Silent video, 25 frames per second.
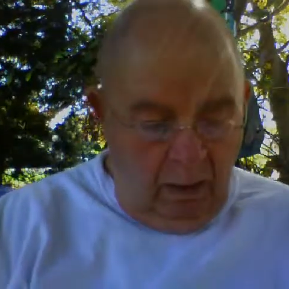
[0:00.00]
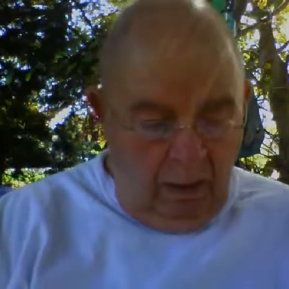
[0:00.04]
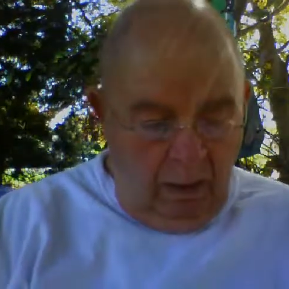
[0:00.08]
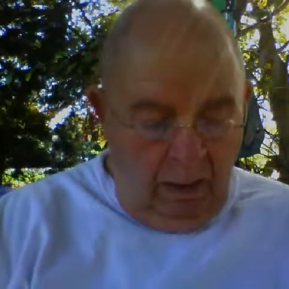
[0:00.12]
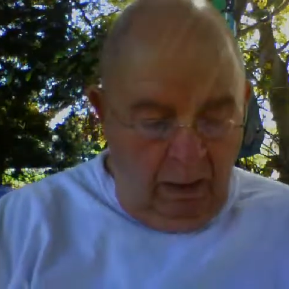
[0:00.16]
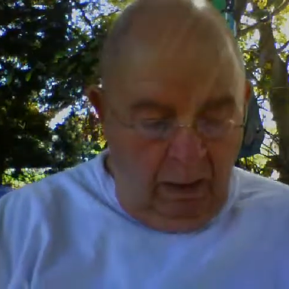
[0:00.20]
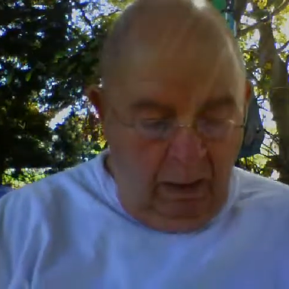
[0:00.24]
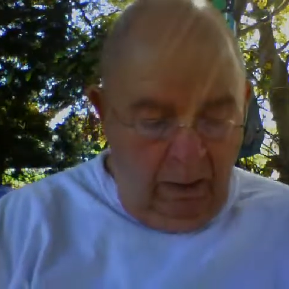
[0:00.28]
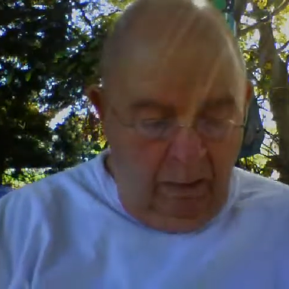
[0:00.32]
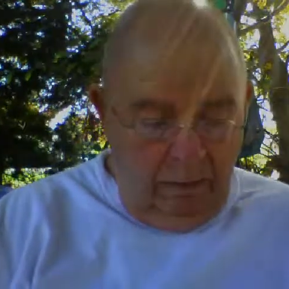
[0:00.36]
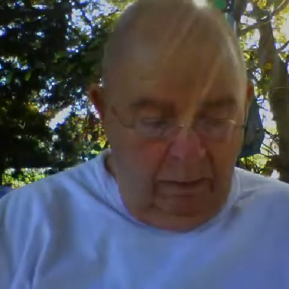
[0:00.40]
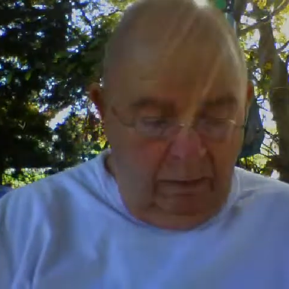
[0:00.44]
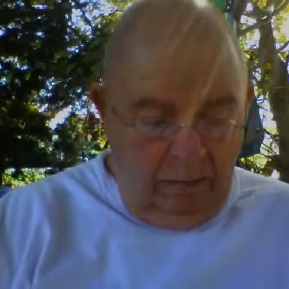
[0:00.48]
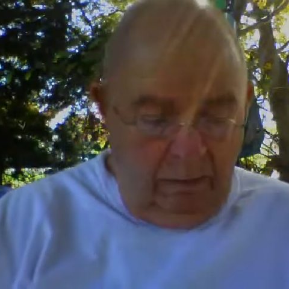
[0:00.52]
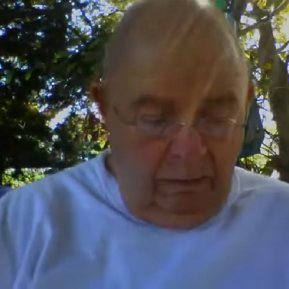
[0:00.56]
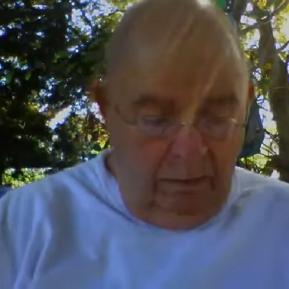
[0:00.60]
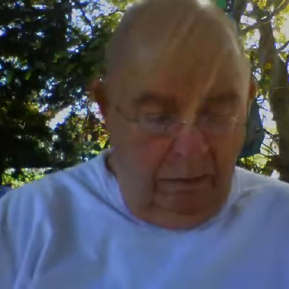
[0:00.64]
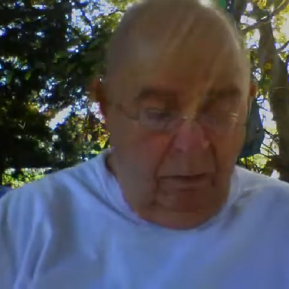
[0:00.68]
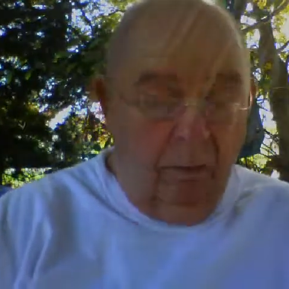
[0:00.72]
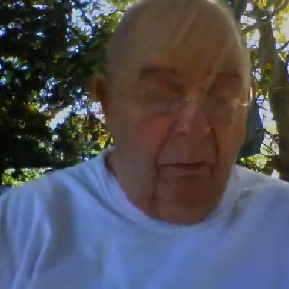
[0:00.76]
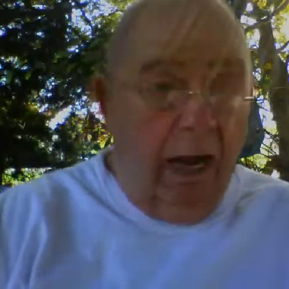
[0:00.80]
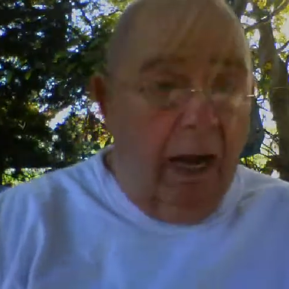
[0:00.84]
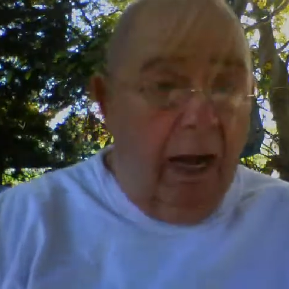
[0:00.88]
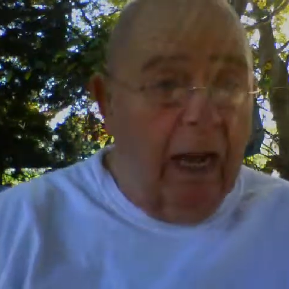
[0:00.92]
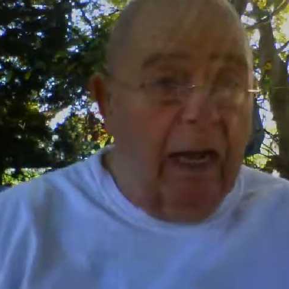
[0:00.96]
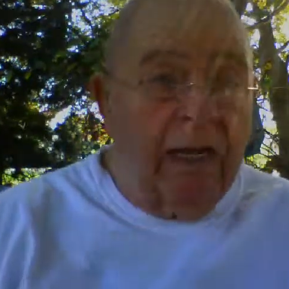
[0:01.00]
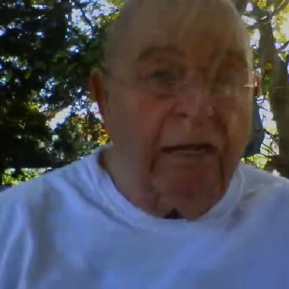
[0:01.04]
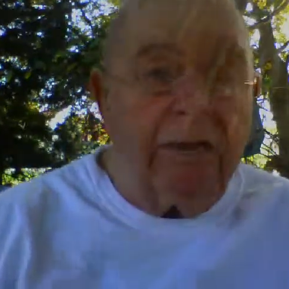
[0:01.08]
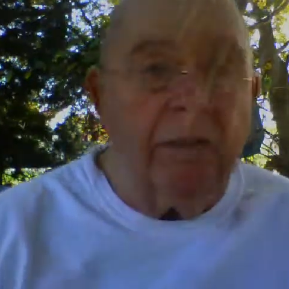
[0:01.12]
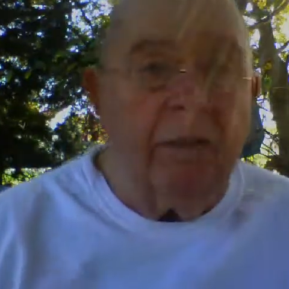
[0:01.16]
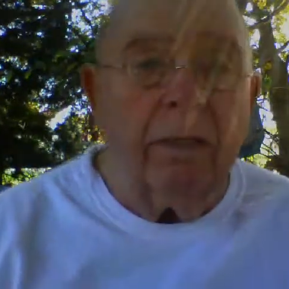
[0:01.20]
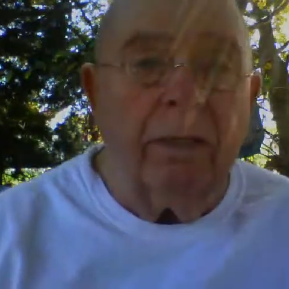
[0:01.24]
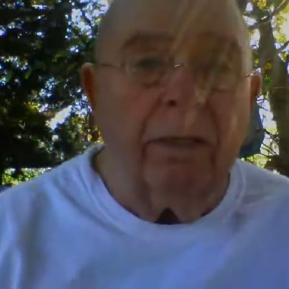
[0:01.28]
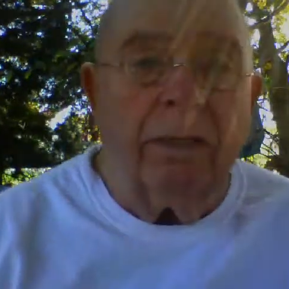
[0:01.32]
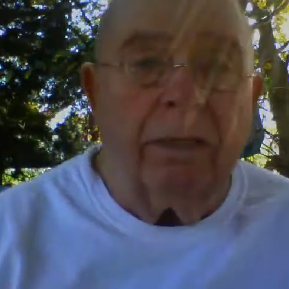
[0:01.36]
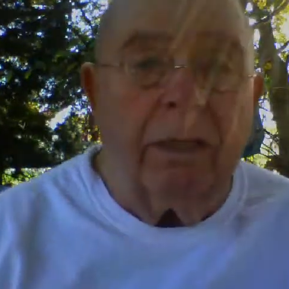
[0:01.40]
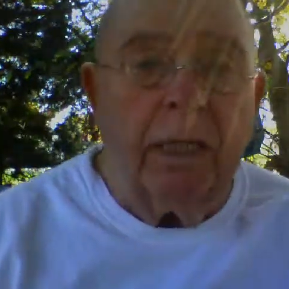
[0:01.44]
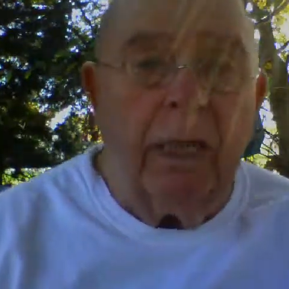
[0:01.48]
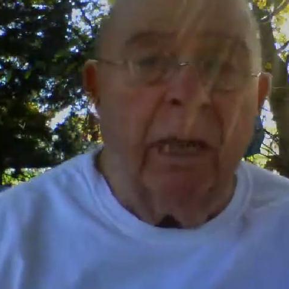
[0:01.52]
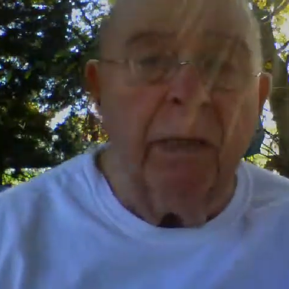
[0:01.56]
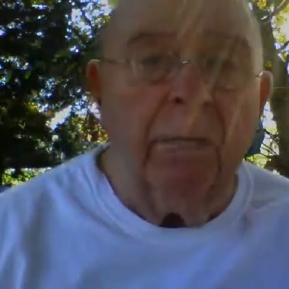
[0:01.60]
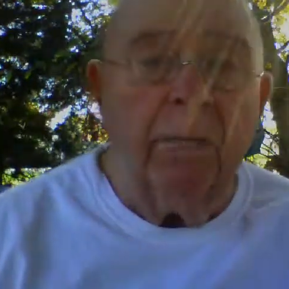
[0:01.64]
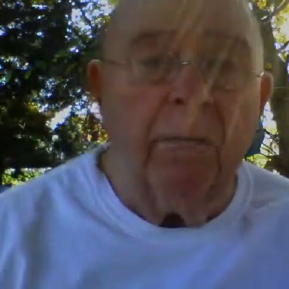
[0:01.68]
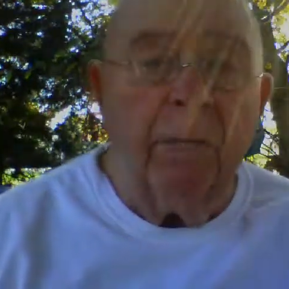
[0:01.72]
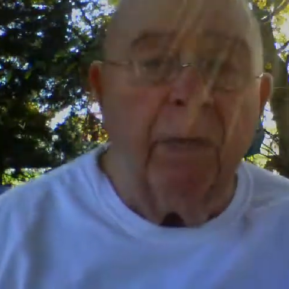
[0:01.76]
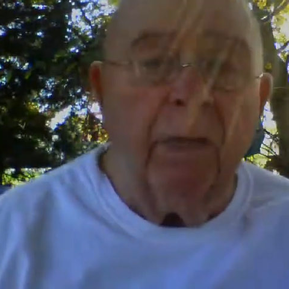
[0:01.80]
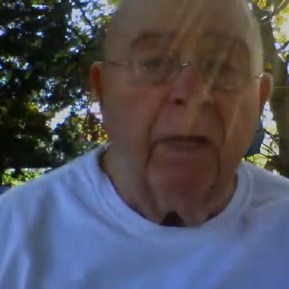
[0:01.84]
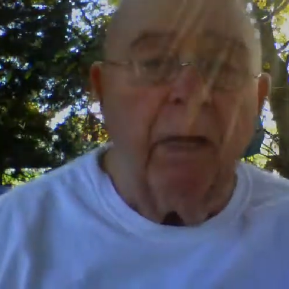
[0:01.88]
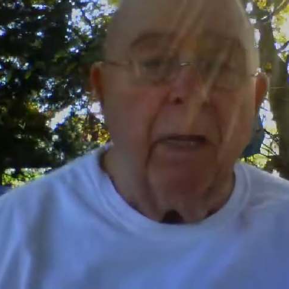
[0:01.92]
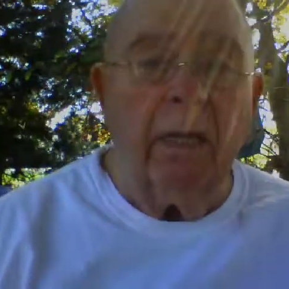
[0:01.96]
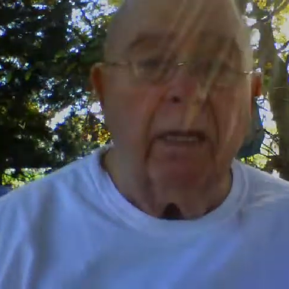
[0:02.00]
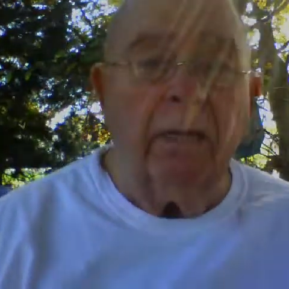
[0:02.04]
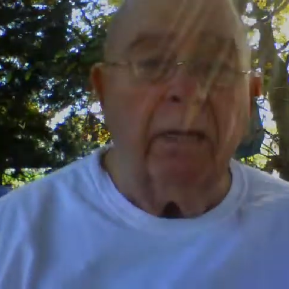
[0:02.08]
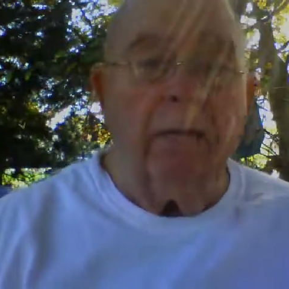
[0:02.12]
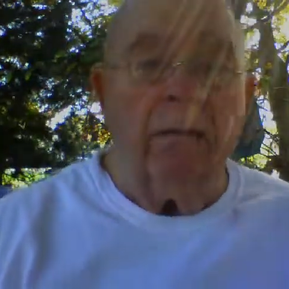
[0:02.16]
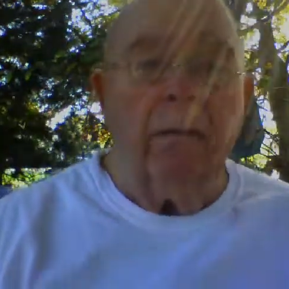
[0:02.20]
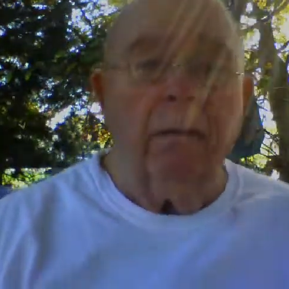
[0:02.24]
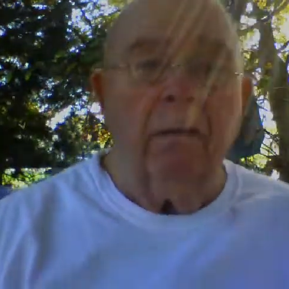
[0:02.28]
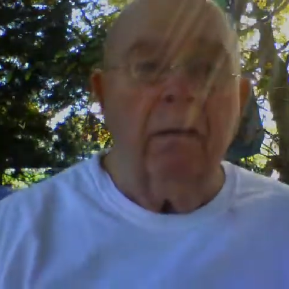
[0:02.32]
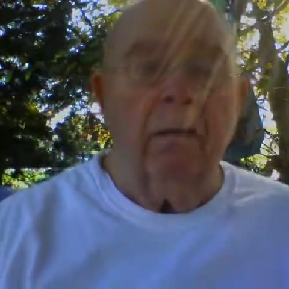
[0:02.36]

Your eyes are the same thing.